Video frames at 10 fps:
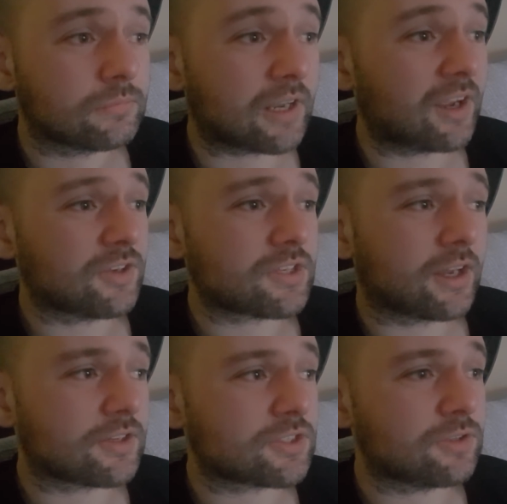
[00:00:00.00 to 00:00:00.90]
And I just
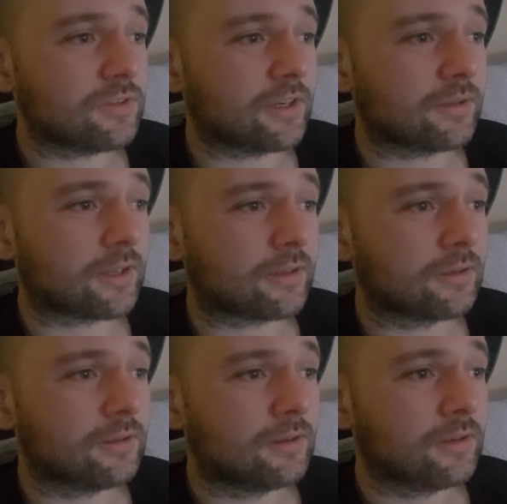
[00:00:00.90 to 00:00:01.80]
kind of stood there, like,
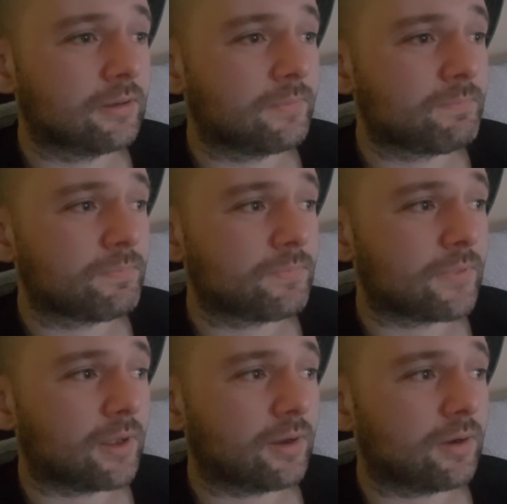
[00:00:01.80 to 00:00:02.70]

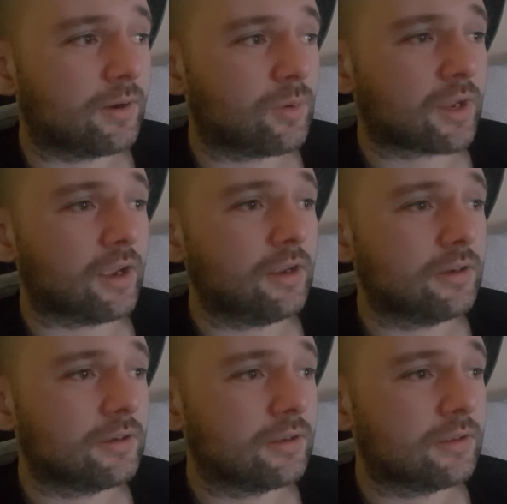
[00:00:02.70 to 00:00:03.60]
okay.